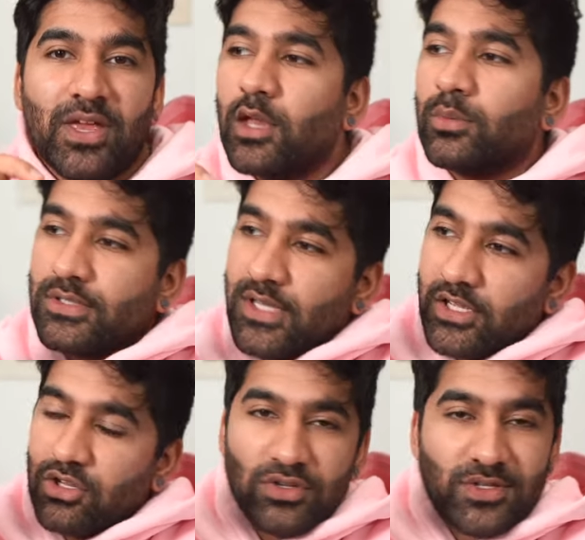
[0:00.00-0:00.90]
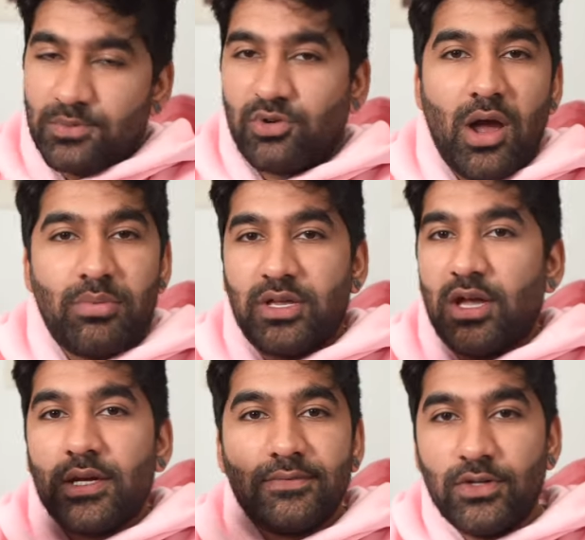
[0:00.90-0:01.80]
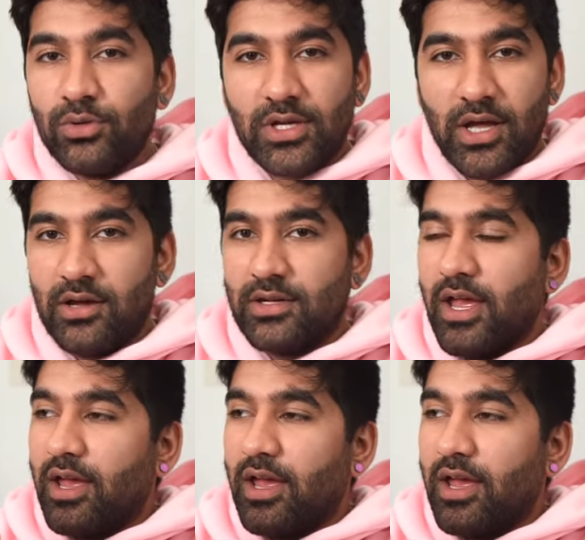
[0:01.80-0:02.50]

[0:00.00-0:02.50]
it was like, you know, subscriber count, view count.